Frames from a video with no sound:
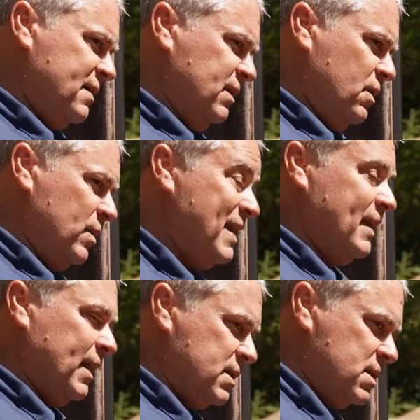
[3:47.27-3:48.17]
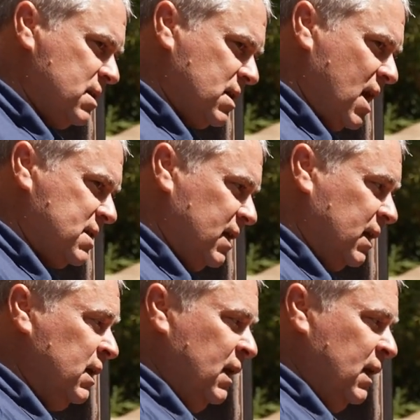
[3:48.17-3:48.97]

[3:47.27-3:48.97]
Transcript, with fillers: even though we think it's disgusting.